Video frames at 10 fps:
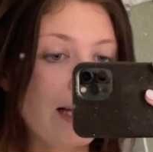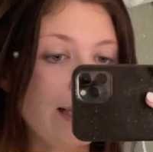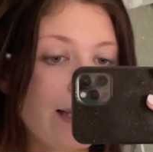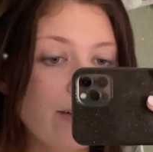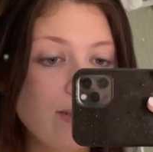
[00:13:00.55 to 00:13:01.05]
a
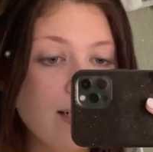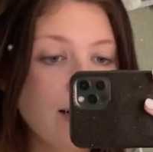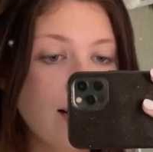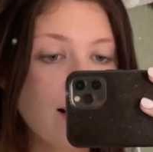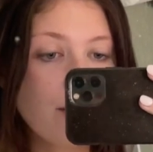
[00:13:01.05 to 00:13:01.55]
little
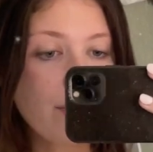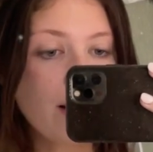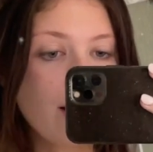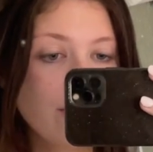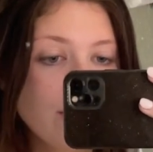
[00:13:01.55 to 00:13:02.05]
teeny, but
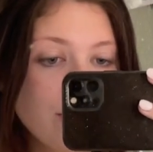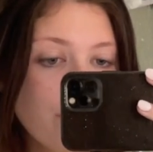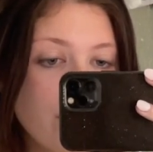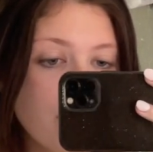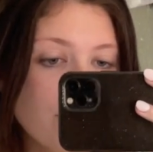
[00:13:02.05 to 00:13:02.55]
it covers
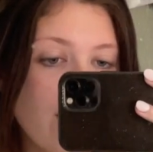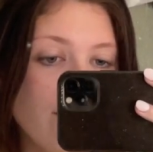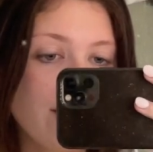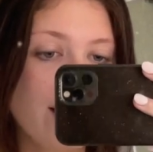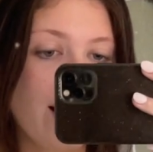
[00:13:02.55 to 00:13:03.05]
pretty much
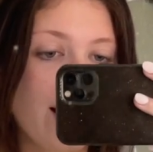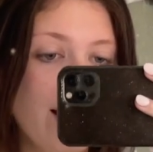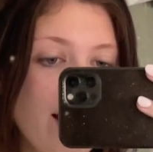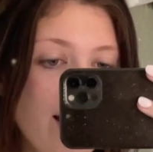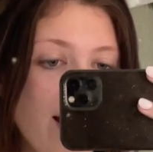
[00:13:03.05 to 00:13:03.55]
everything
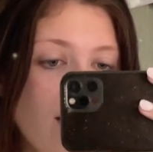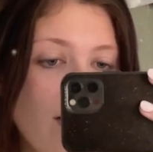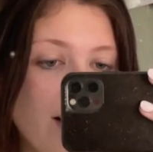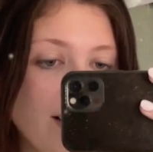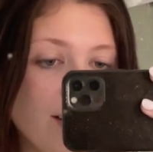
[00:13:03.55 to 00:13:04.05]

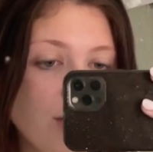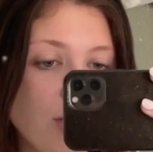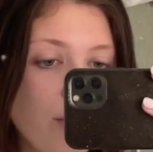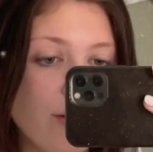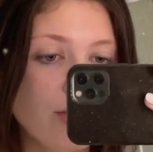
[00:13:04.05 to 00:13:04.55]
that it needs
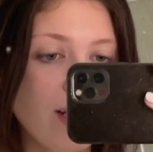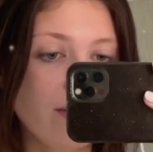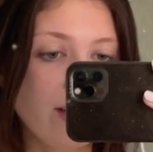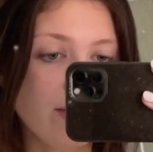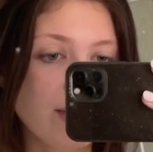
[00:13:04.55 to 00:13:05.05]
to. I just
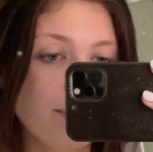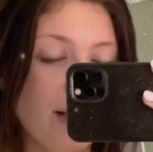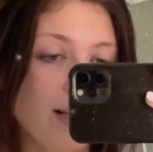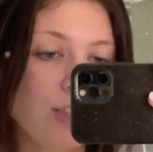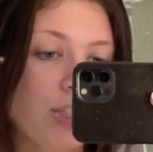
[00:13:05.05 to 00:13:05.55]
have a little
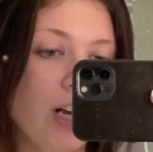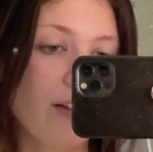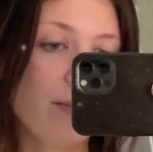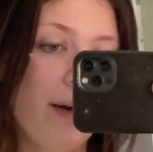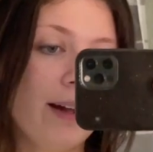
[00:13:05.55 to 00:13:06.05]
spillage
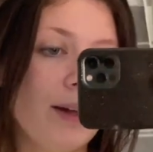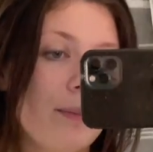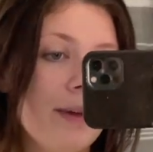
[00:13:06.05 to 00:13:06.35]
on the bottom,